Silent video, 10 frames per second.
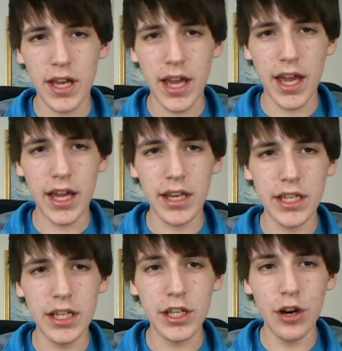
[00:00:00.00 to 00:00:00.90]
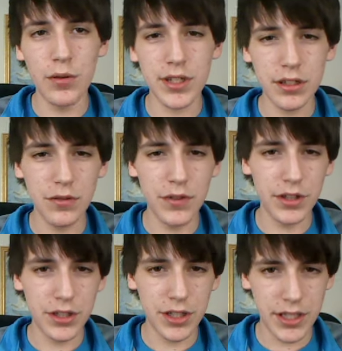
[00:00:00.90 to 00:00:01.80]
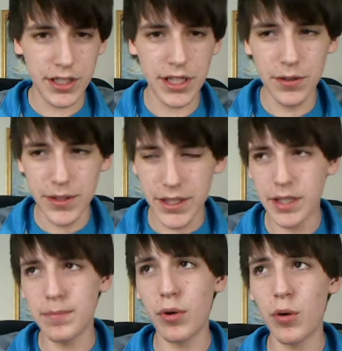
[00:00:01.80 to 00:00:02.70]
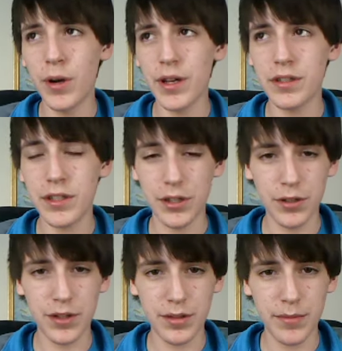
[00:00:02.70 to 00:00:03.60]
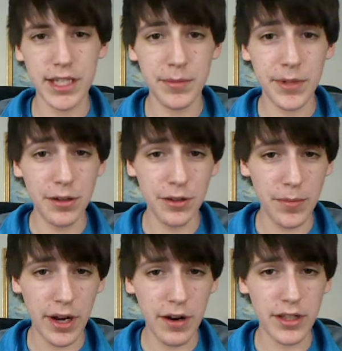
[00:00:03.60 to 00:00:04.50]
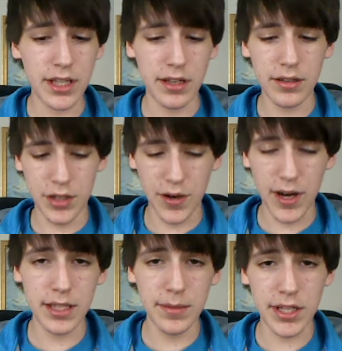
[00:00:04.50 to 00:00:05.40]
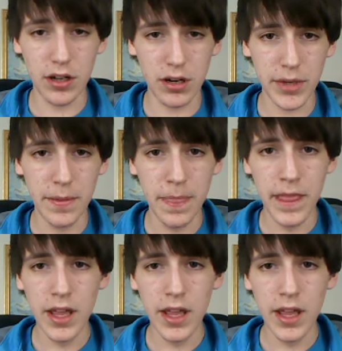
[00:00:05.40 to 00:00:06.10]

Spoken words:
and he goes into villages, steals the boy children, makes them kill their parents, and trains them in his army.